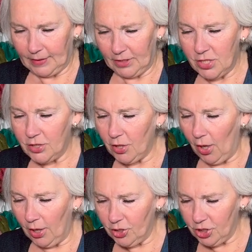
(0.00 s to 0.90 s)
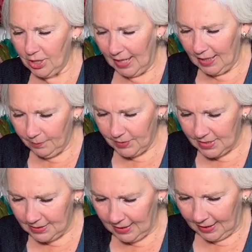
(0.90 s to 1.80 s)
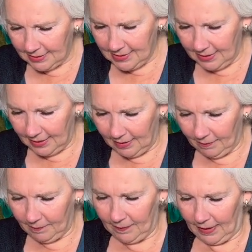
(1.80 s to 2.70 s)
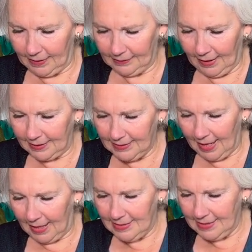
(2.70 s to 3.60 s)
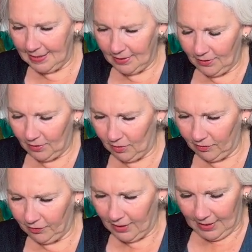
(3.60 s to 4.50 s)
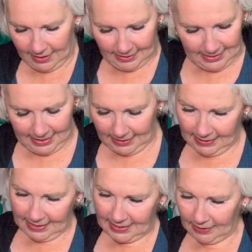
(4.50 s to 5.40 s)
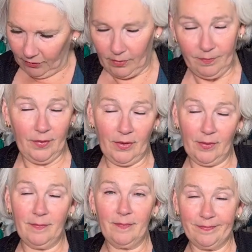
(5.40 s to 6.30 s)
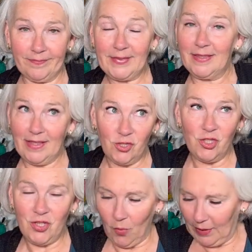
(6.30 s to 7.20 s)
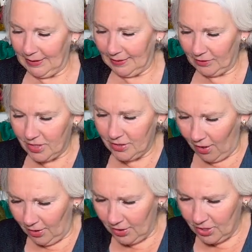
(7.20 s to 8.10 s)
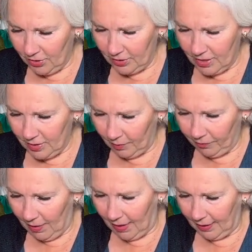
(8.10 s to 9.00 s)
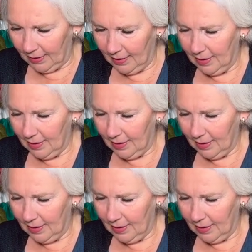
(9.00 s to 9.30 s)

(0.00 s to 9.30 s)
star shapes that I like the idea of knitting or sewing little stars on some of my,